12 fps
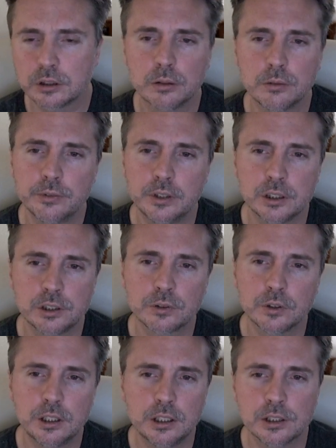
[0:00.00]
Hopefully it's
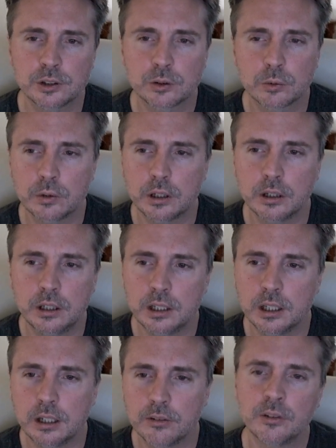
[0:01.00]
free, doesn't require any
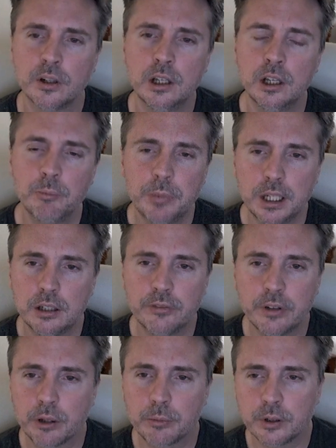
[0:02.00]
kind of paid
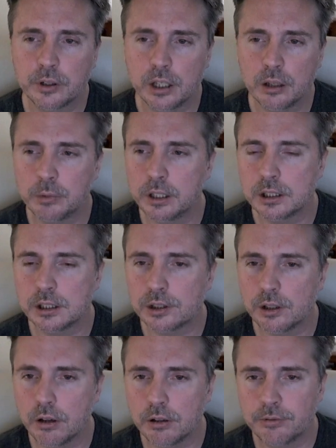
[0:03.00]
developer account, but I guess
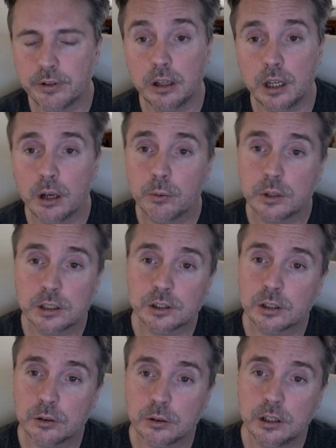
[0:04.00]
I'll find out when I
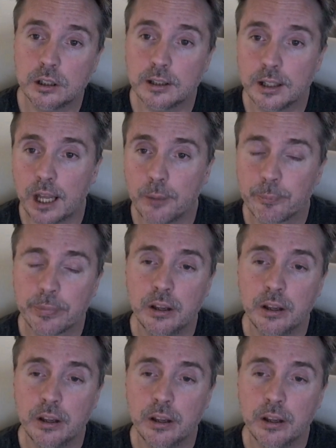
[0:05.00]
start looking into that.